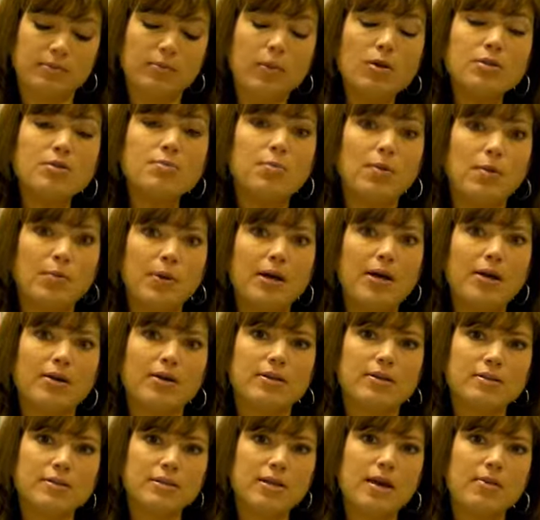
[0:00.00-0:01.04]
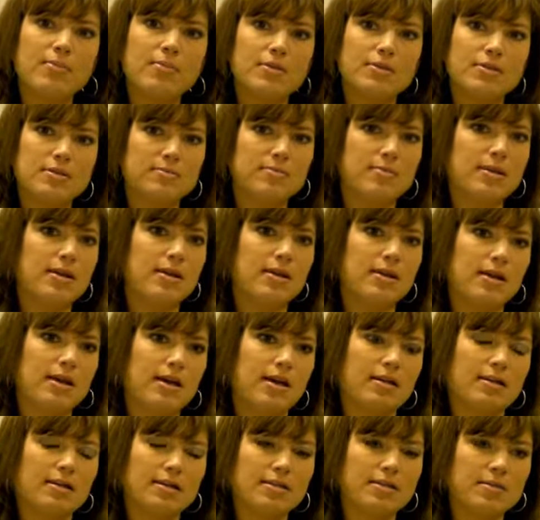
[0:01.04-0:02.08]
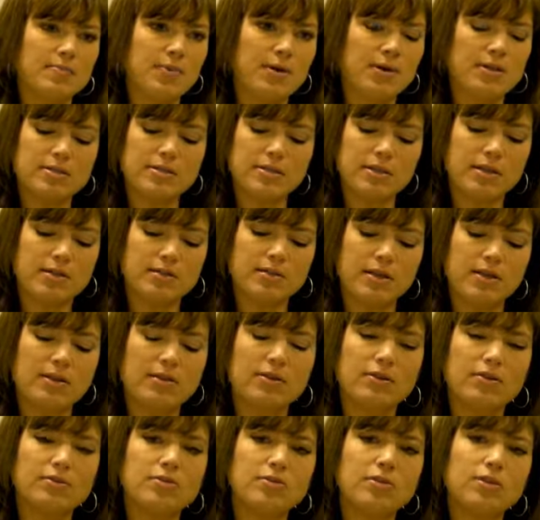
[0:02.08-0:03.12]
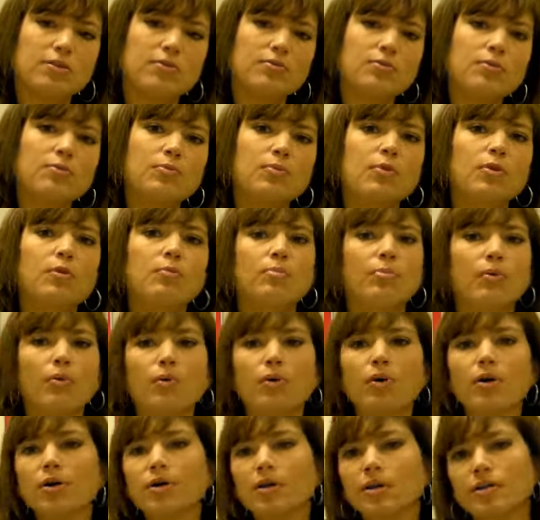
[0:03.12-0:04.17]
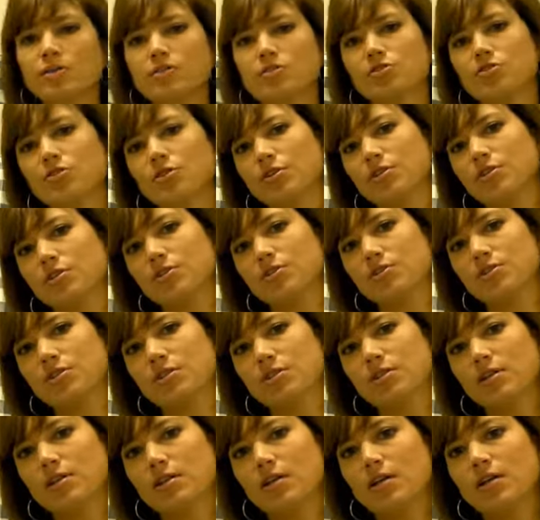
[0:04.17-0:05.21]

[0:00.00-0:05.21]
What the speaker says: multiple parents coming to me and expressing that their children were bored in church.